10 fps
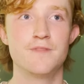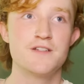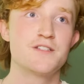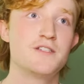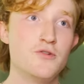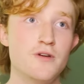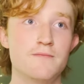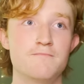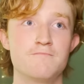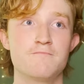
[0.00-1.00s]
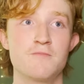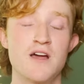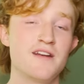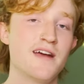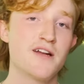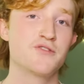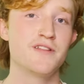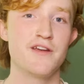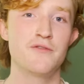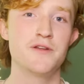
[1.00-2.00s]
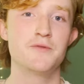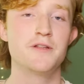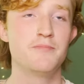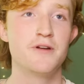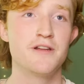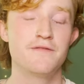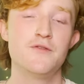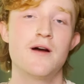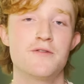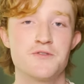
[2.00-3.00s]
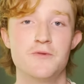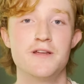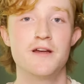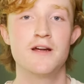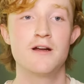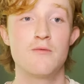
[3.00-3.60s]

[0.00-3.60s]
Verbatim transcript: They just do it kind of naturally. They only really put in a few hours a week.